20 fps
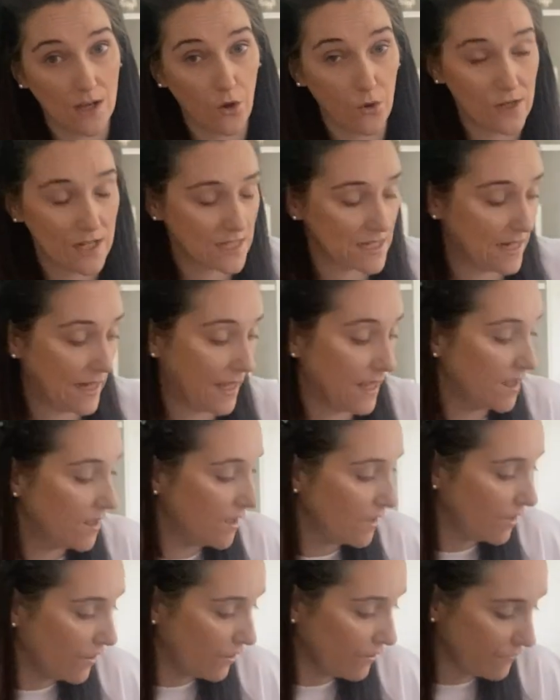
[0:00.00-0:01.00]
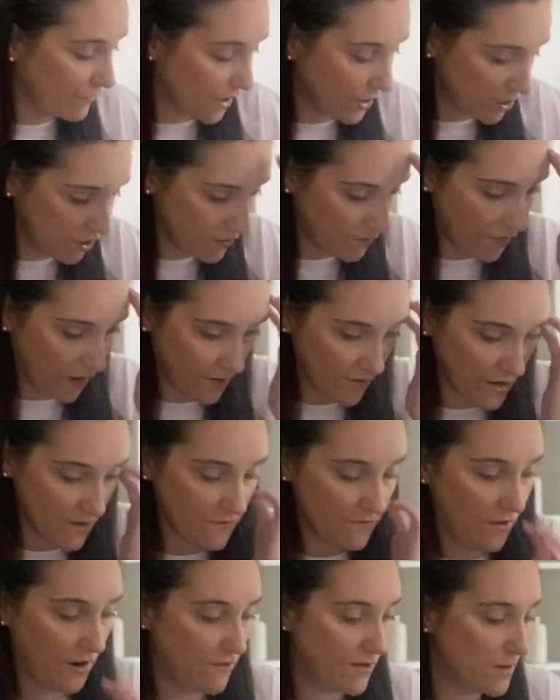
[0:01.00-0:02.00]
Honestly, thank you
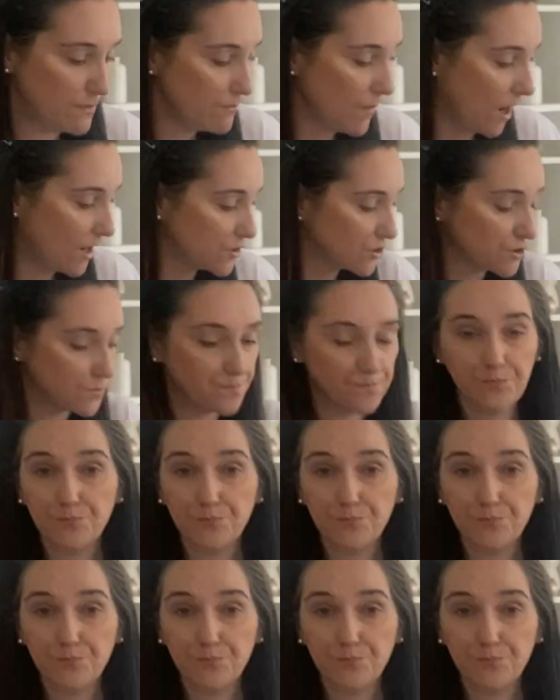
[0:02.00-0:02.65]
very much.